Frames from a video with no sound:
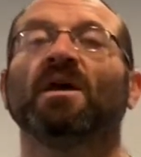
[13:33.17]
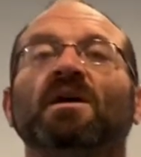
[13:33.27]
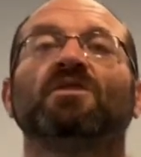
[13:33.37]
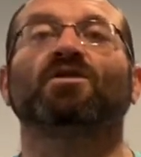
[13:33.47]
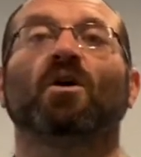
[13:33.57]

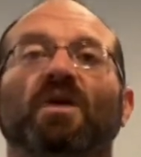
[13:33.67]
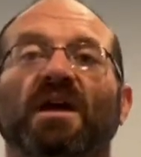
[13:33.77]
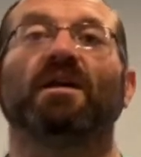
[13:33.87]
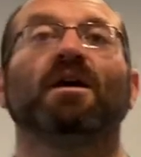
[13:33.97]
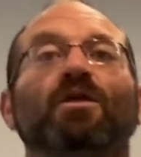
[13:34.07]
So again,
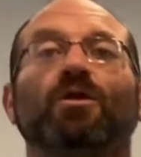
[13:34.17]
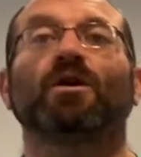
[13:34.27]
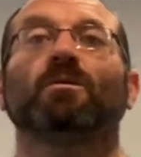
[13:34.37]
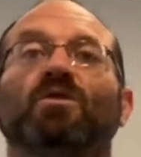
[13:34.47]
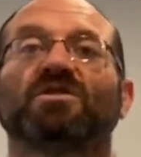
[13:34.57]
30
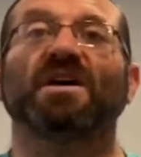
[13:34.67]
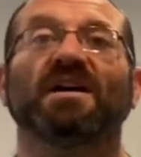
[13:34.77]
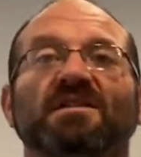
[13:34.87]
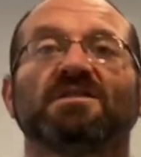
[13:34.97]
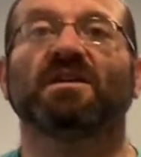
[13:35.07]
more
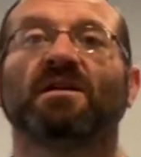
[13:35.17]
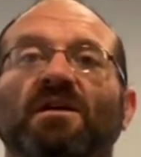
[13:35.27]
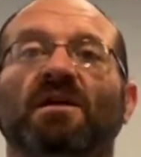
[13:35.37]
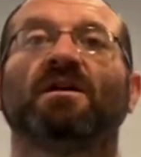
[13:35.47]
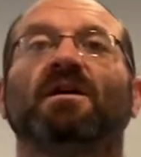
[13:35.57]
seconds
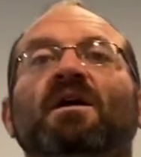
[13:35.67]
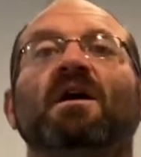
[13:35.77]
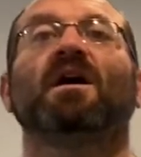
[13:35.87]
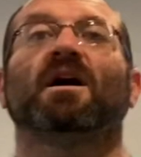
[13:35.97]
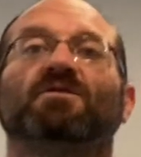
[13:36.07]

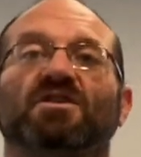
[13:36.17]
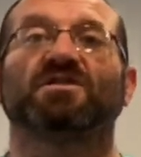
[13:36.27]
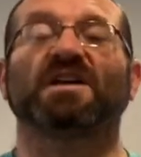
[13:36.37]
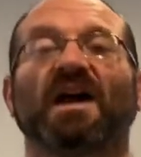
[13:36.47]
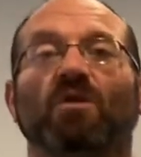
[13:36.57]
of just
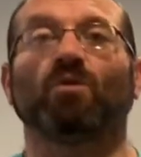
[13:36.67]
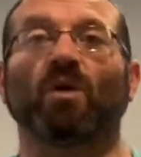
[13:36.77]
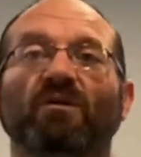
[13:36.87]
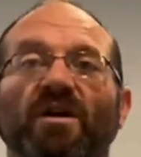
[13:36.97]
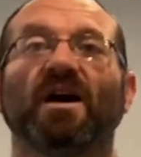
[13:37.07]
kind of
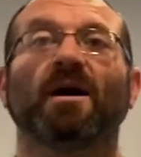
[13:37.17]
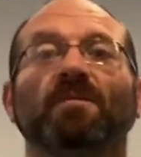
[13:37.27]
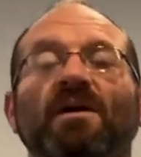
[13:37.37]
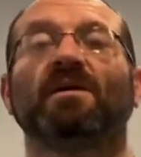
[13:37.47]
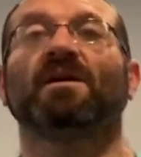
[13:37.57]
revving up,
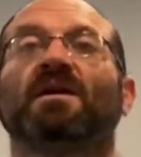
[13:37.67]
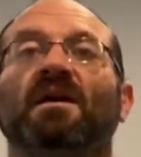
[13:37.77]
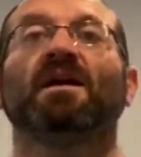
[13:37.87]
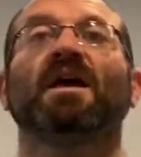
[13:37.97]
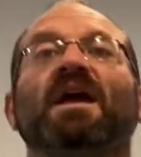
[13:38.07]

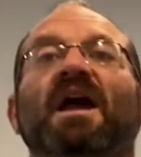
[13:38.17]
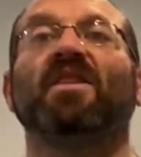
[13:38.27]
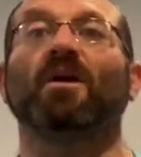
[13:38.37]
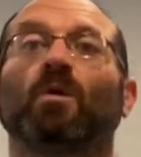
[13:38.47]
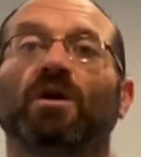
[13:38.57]
and
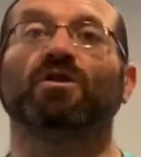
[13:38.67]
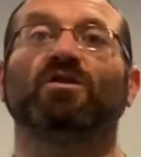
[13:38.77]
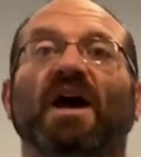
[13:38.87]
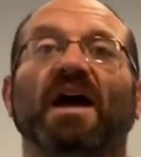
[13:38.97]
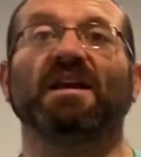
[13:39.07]
then we're gonna do the
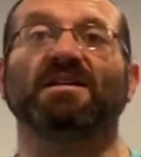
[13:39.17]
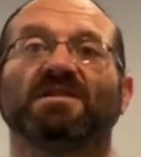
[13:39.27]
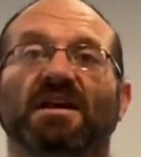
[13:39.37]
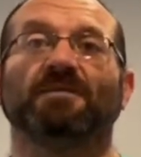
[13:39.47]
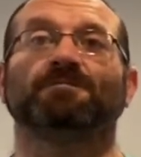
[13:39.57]
high knees
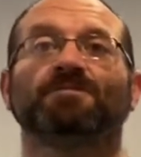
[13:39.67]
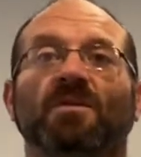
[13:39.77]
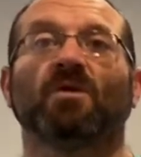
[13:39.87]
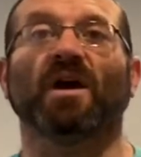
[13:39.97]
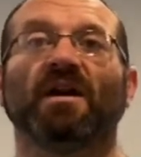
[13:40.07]
again,
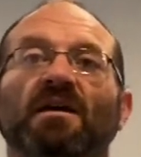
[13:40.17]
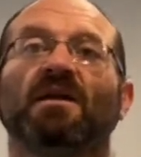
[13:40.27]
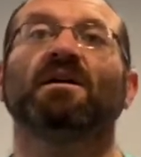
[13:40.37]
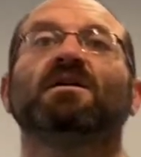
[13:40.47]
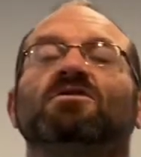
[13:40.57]
okay?
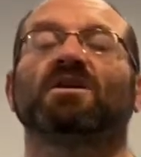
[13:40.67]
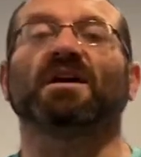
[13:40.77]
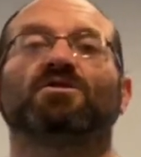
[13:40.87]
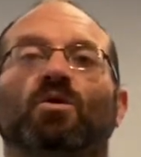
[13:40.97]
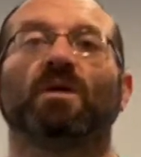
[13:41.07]
So again,
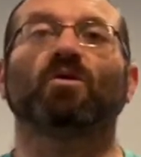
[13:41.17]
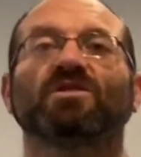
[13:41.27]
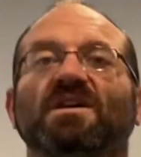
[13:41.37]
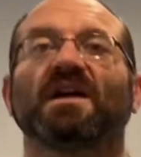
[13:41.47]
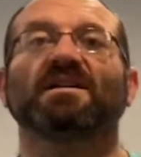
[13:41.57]
20 more
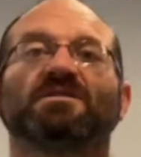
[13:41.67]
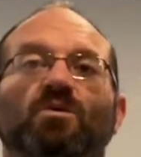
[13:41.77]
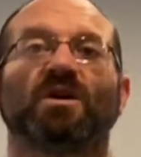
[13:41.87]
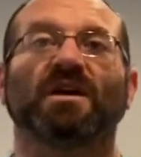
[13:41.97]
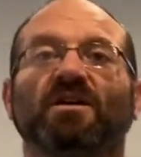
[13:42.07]
seconds and we're
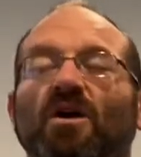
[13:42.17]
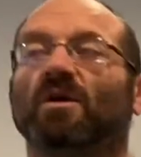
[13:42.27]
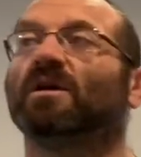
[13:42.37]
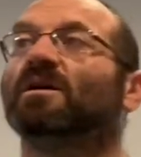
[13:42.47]
gonna get going.